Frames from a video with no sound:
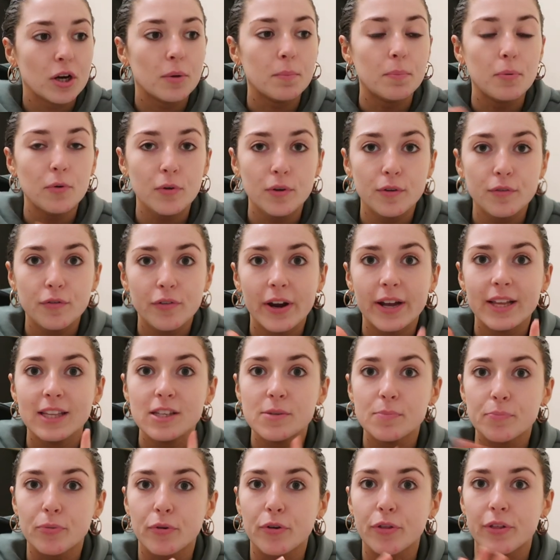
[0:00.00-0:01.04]

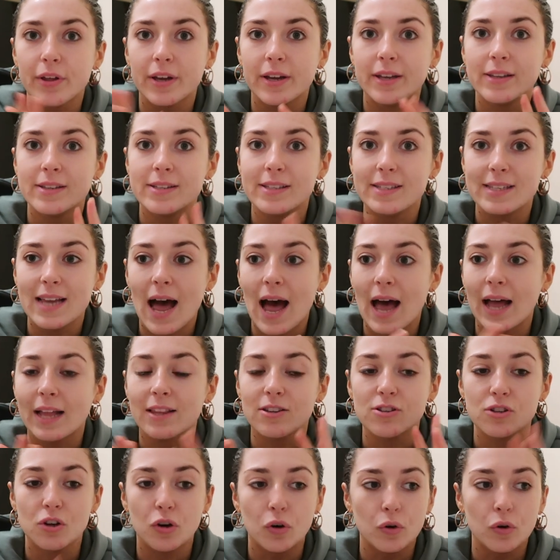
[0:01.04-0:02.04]
boyfriends, brothers, dads,